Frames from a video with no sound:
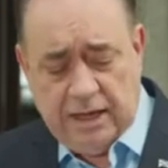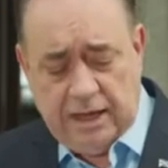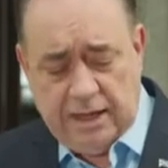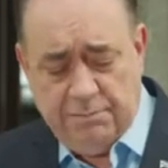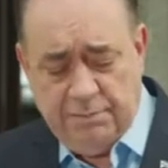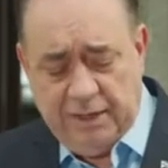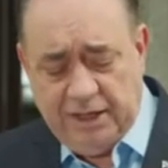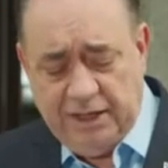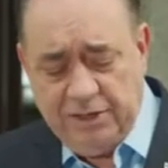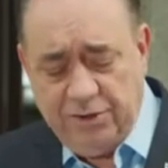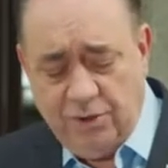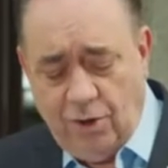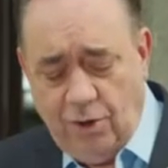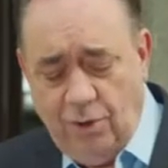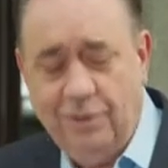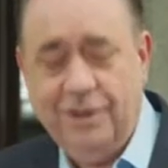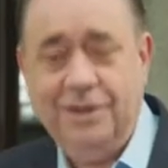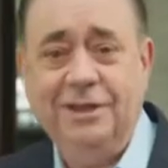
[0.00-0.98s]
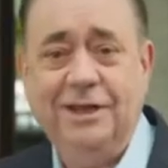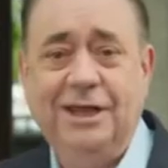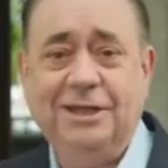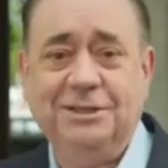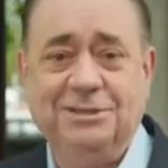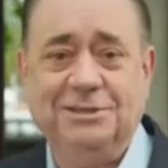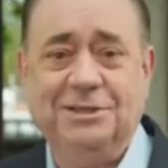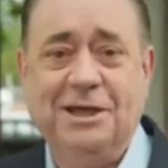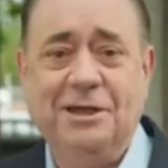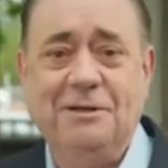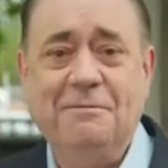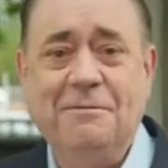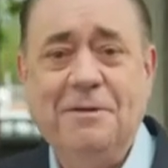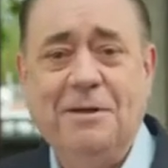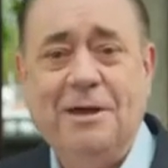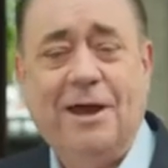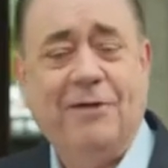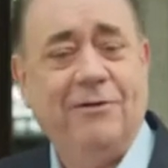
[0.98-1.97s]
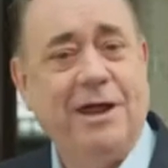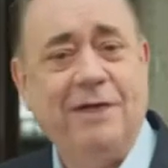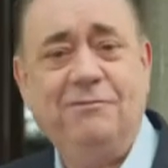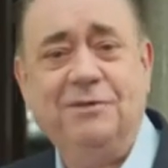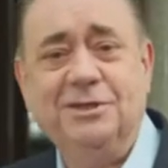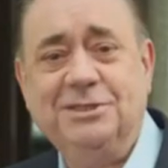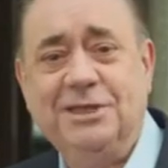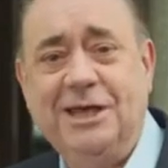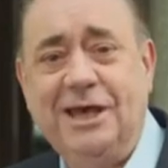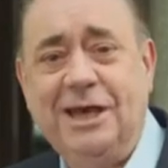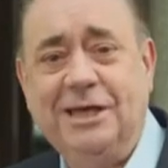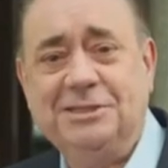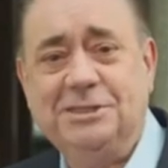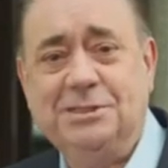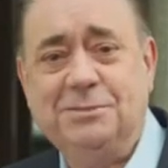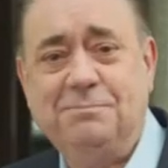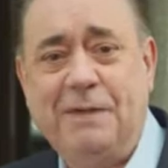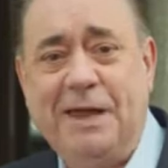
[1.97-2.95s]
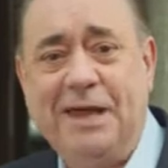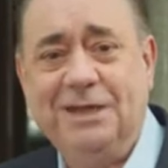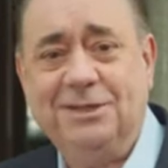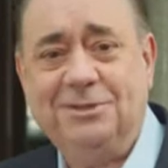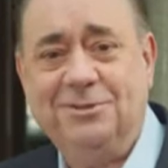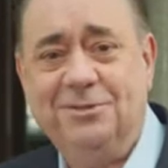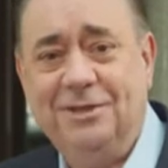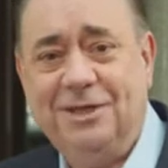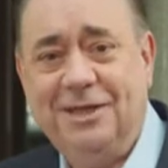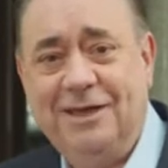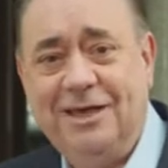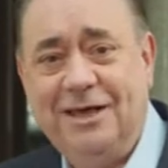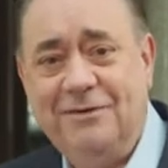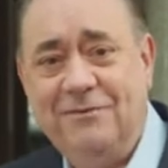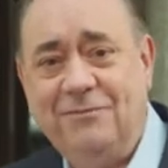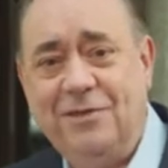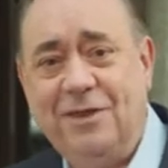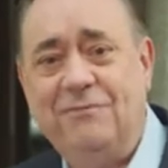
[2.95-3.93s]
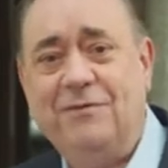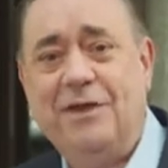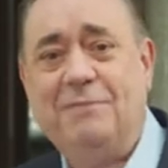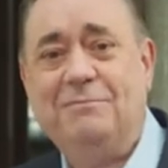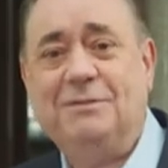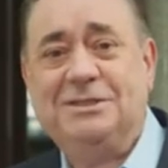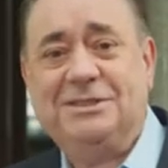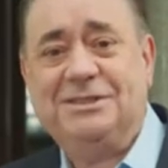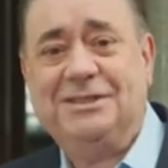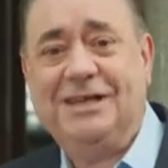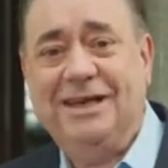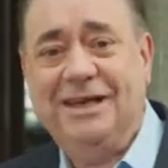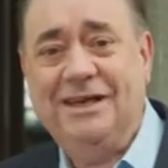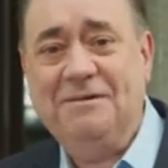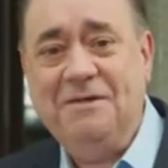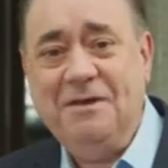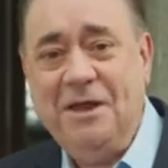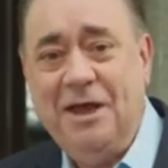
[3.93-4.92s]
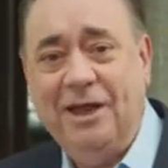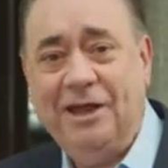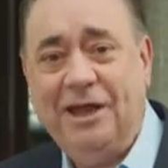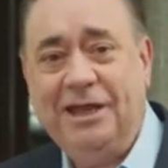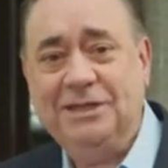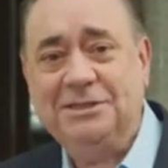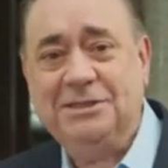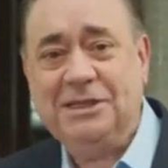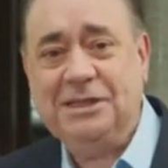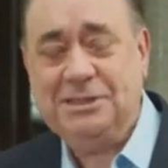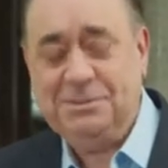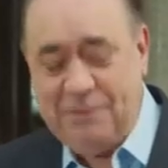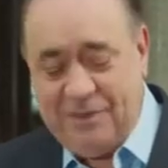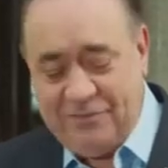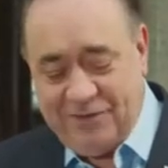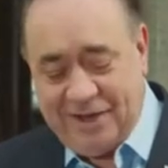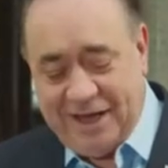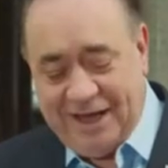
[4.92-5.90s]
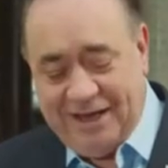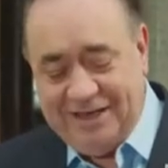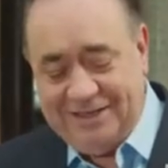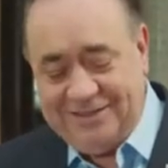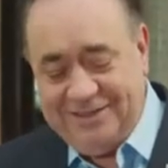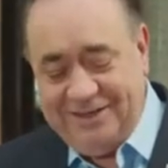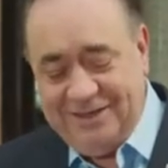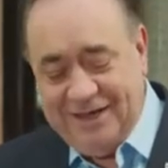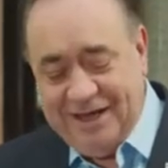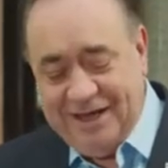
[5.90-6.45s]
And Mary Doll, and that's a reference, I suspect, to the famous Elaine C. Smith character.